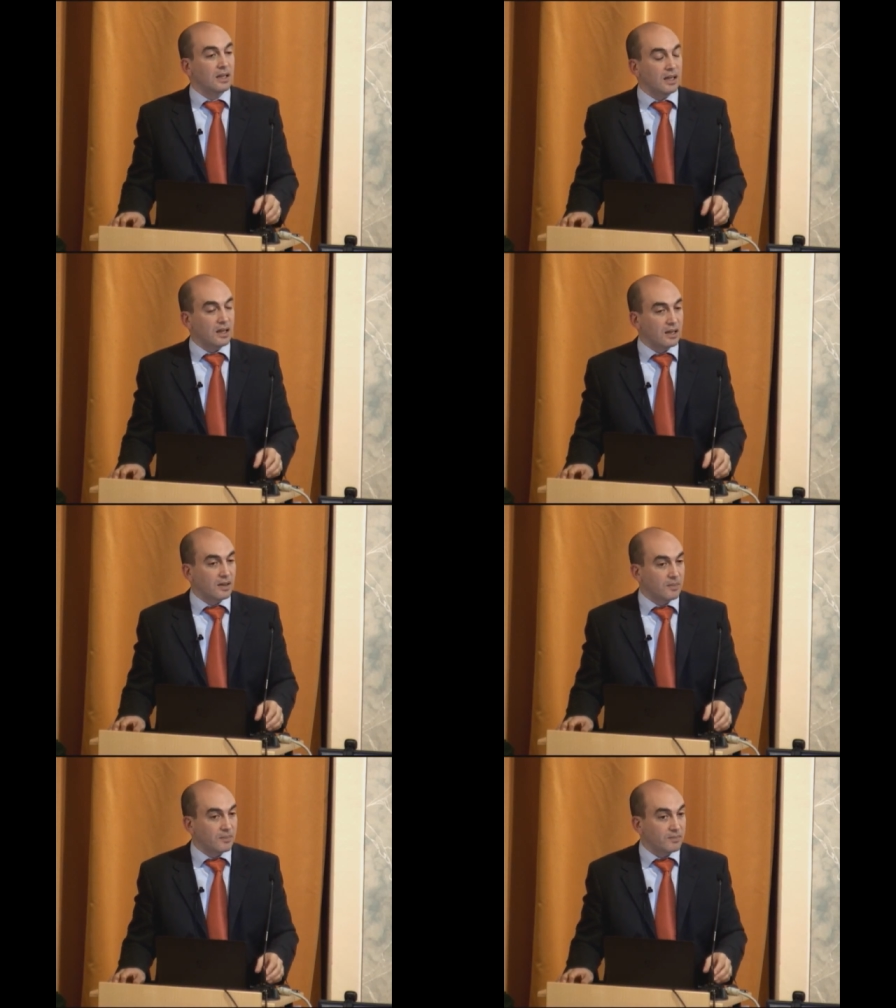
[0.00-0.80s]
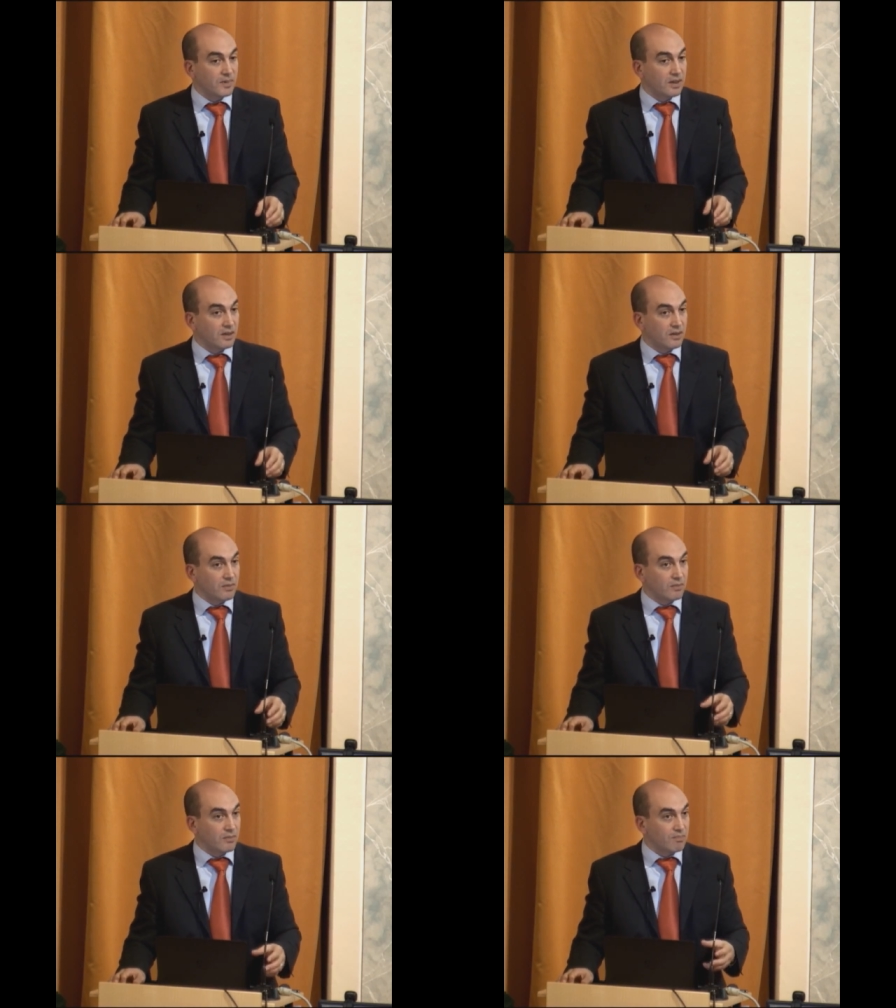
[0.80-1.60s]
Um,
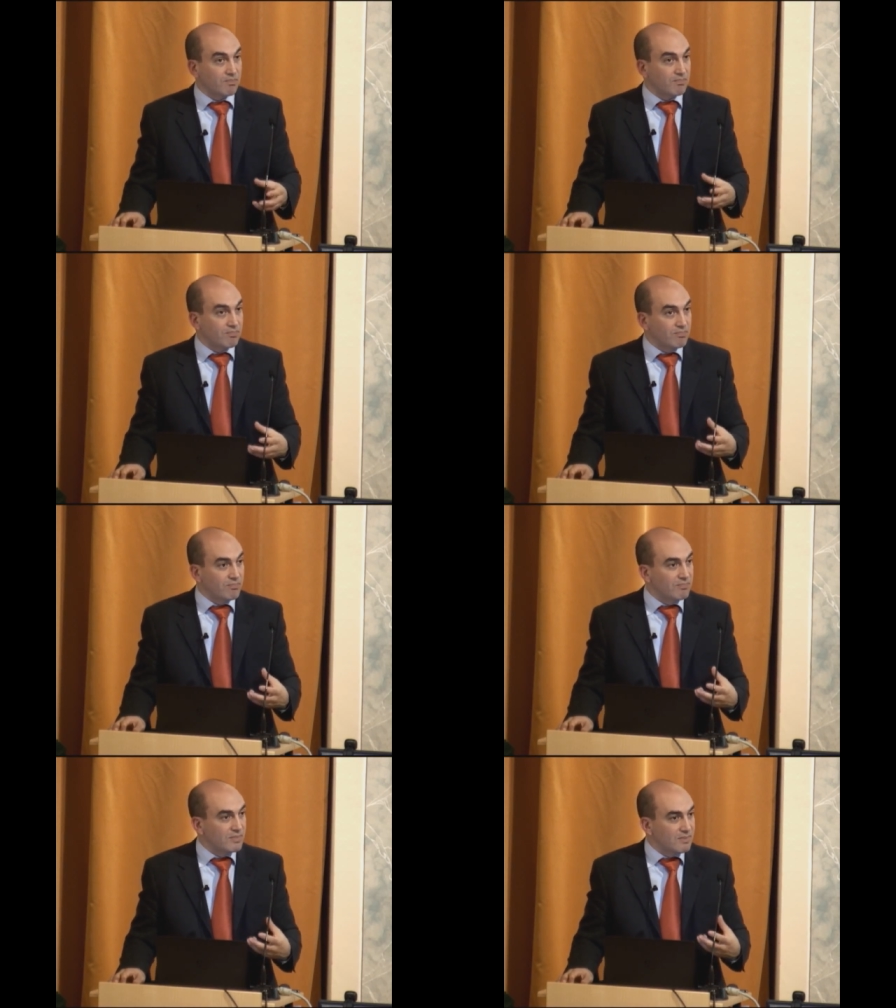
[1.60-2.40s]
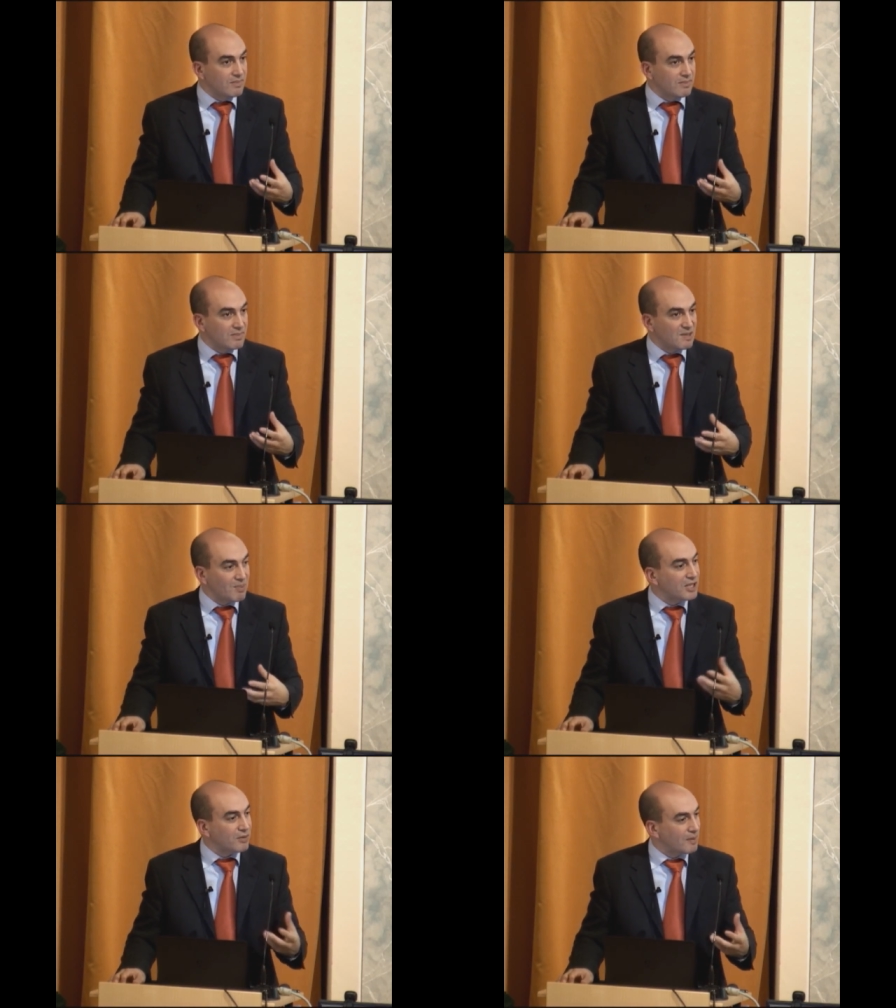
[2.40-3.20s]
their
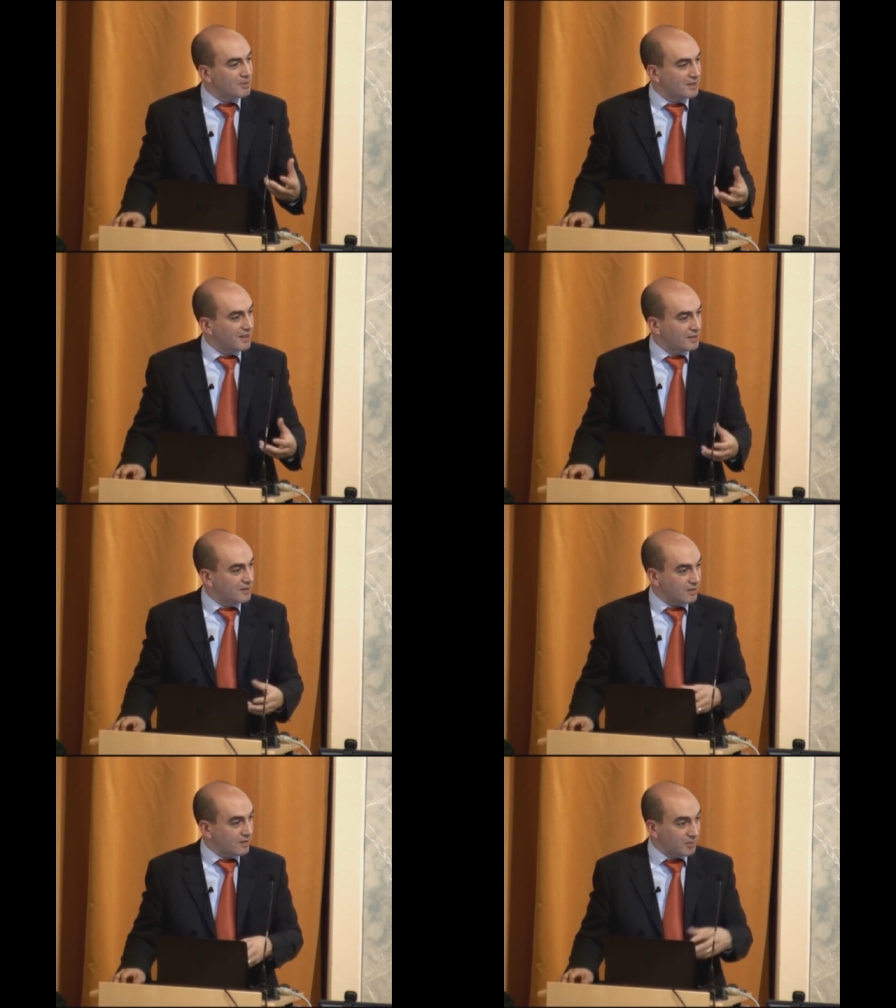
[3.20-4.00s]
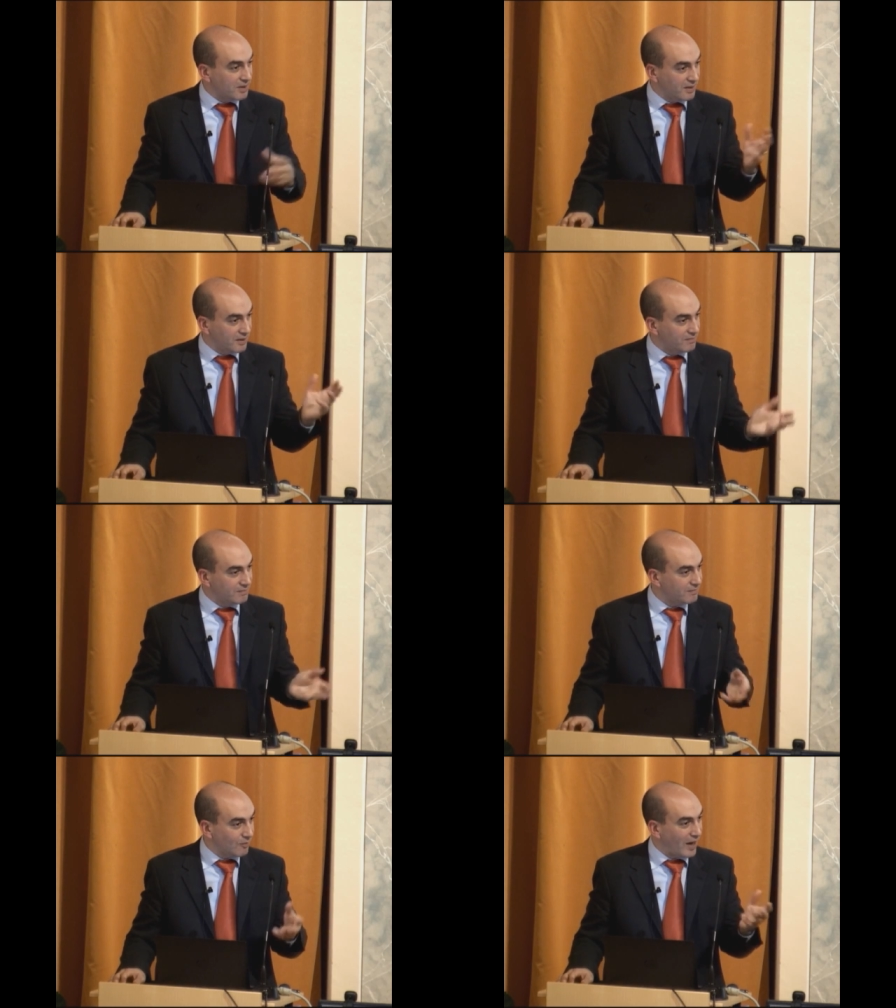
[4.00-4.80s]
spatial representations are completely
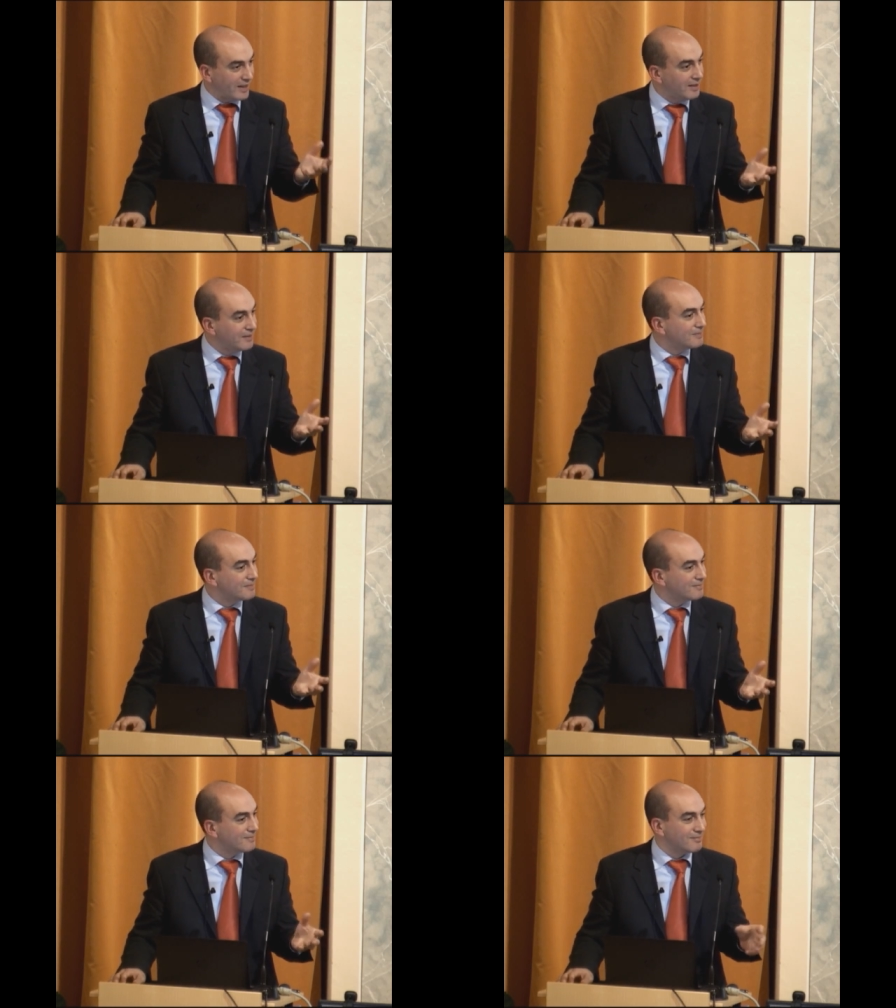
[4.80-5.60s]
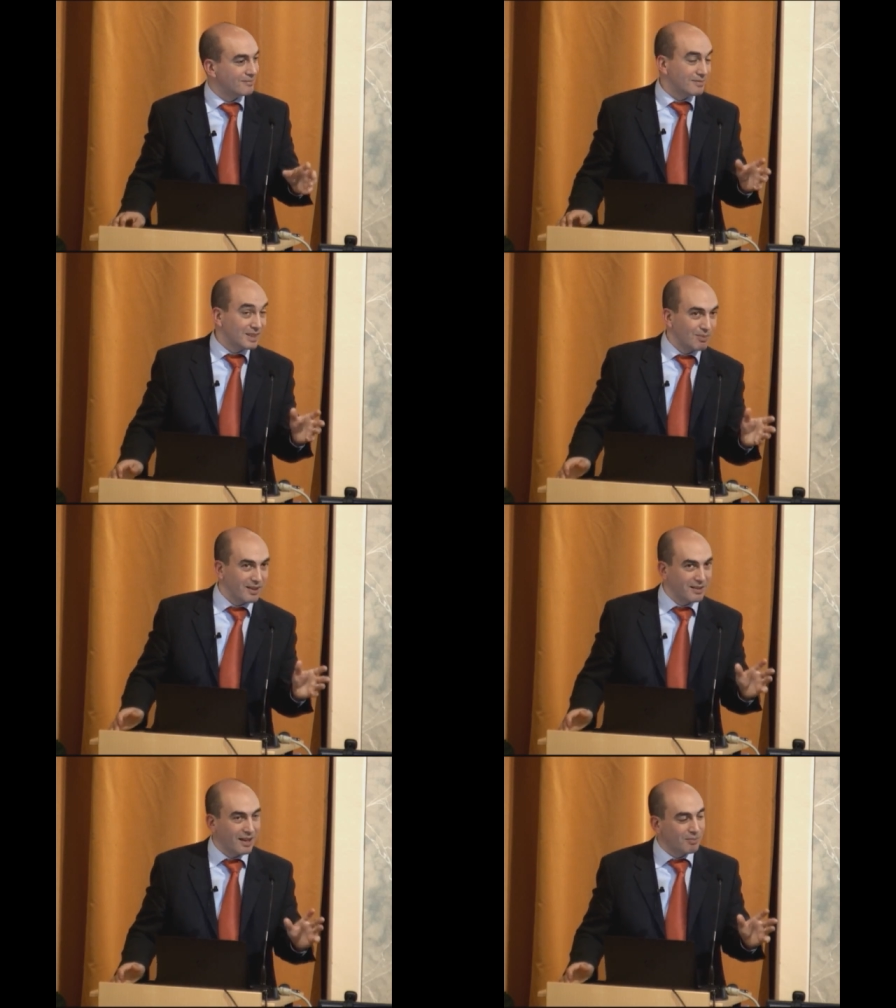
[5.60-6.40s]
wacky. It's
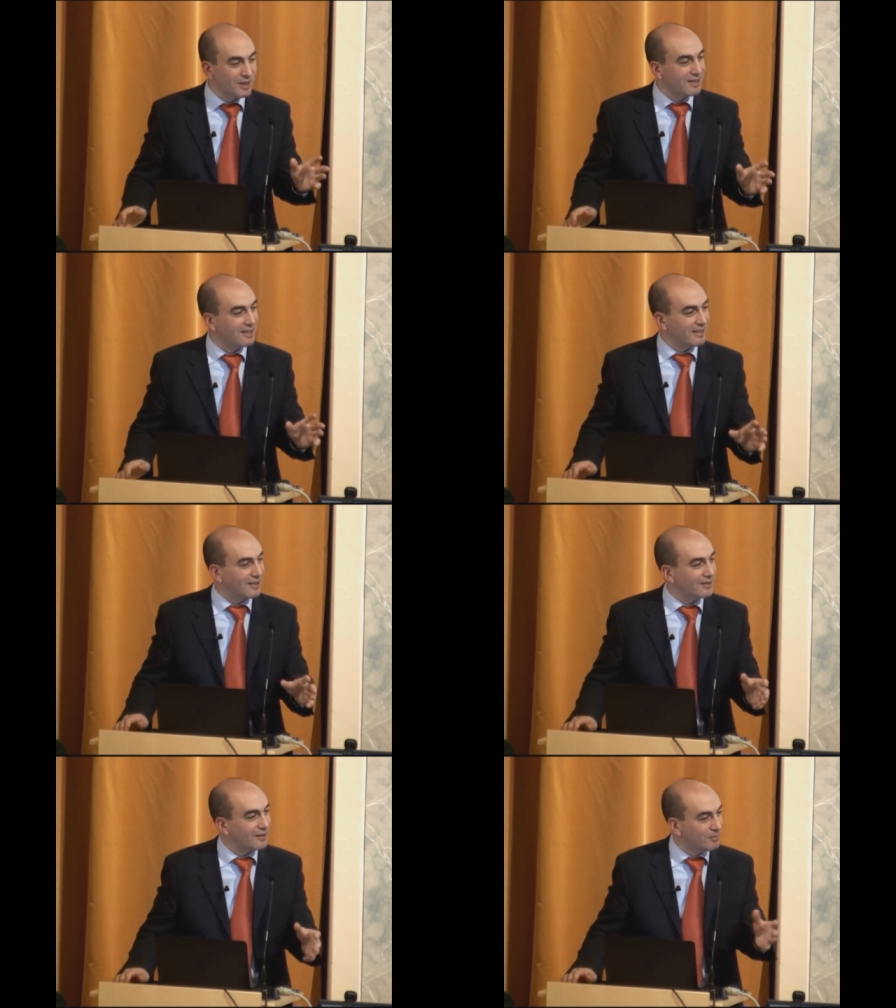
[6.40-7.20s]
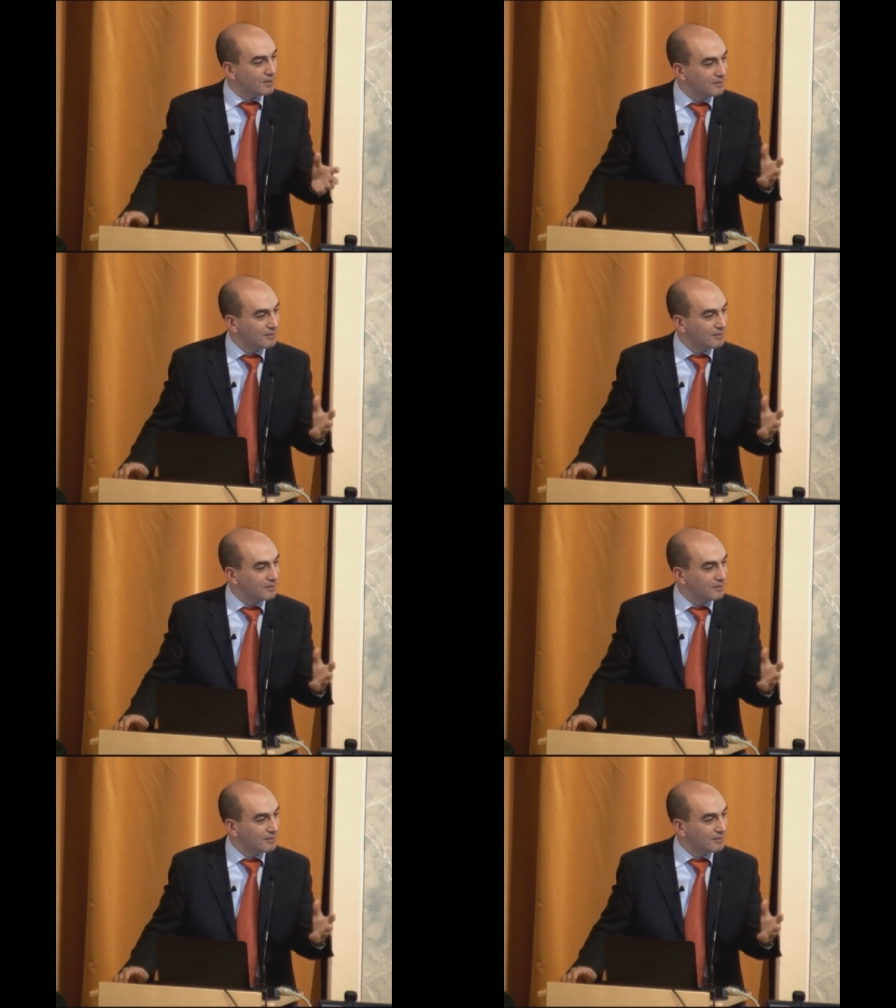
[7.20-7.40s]
probably not a politically correct term, but